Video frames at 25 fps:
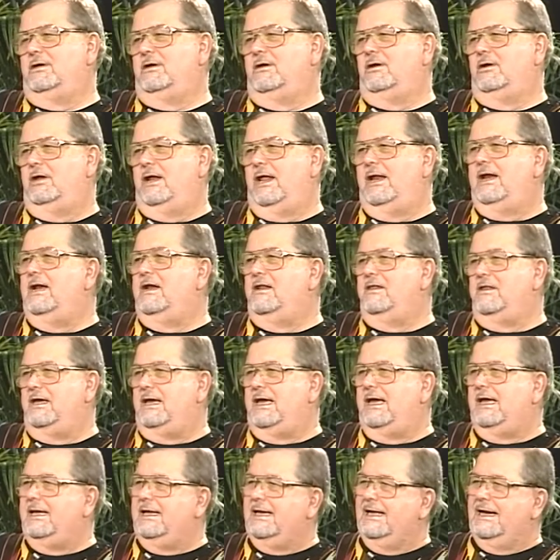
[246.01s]
They didn't
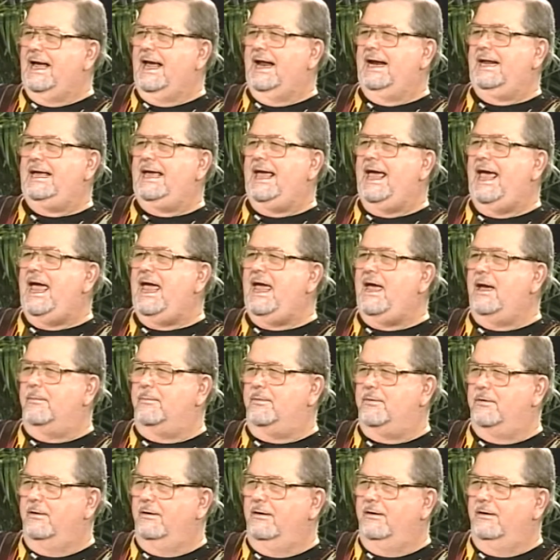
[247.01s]
think he'd get out of camp.